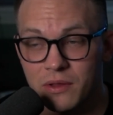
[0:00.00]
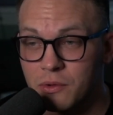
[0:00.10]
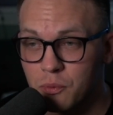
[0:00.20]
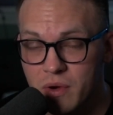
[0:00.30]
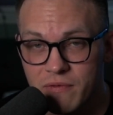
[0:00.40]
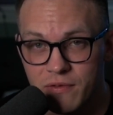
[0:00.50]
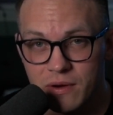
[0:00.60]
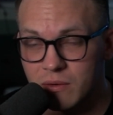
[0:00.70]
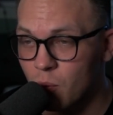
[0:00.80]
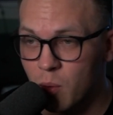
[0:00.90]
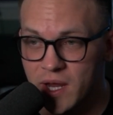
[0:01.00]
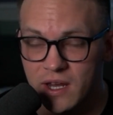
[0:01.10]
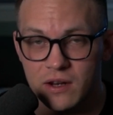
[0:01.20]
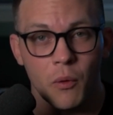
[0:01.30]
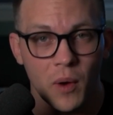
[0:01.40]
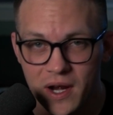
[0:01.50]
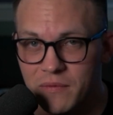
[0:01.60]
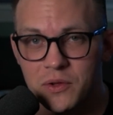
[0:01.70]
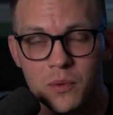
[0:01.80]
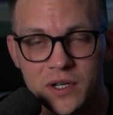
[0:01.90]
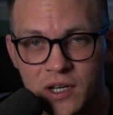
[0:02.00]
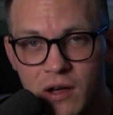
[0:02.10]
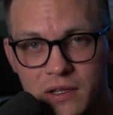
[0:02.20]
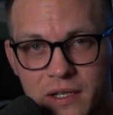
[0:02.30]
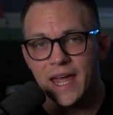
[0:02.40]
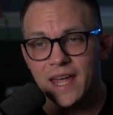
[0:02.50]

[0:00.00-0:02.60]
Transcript: the reefer, weed, whatever you want to call it,